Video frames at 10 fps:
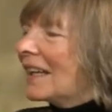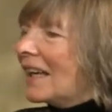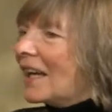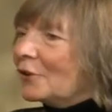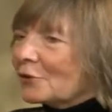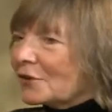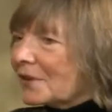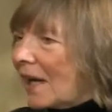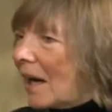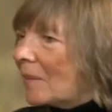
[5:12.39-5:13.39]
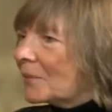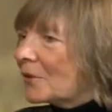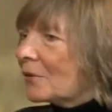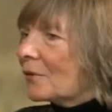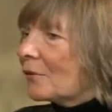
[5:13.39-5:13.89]
and you're stopped
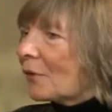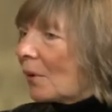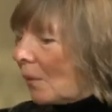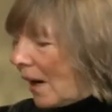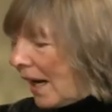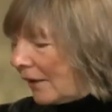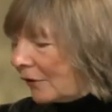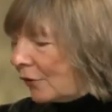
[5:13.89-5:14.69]
for a while,